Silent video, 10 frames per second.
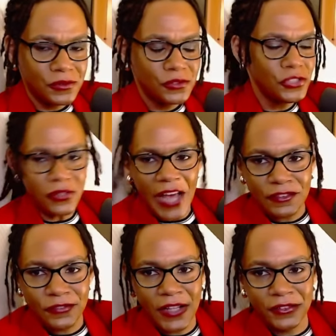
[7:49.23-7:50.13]
you don't have
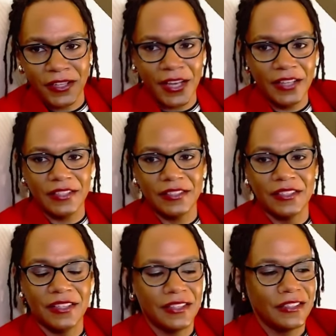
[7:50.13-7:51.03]
to flounder like I did,
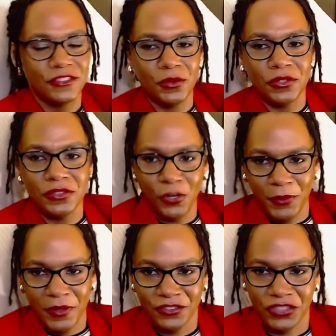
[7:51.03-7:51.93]
because no one told
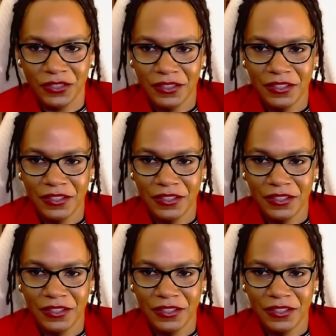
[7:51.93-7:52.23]
me this shit.